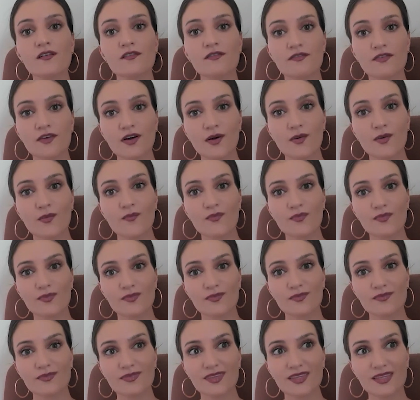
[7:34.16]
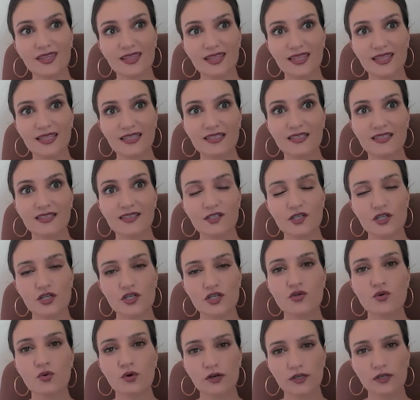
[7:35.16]
from the
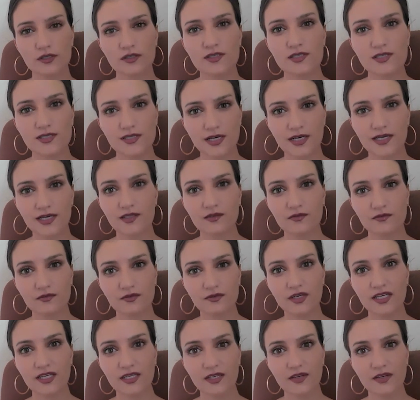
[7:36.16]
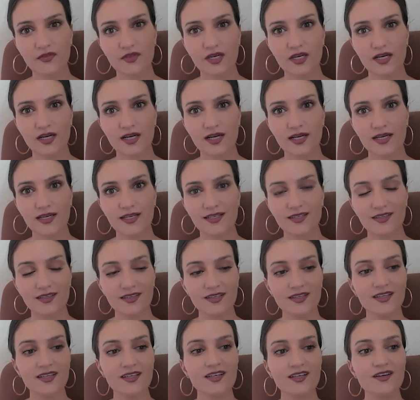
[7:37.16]
shorter style of writing that I
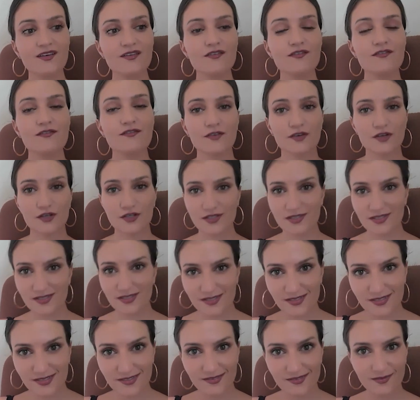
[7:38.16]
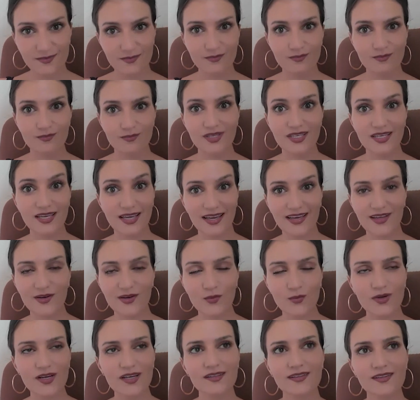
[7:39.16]
first
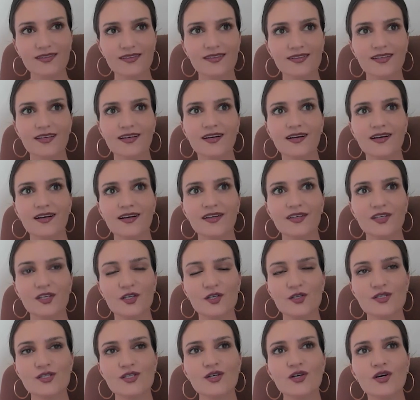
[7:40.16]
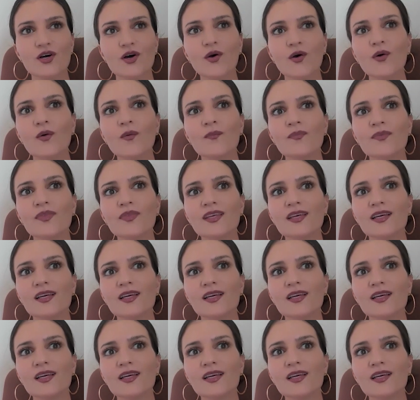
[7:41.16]
began with years ago.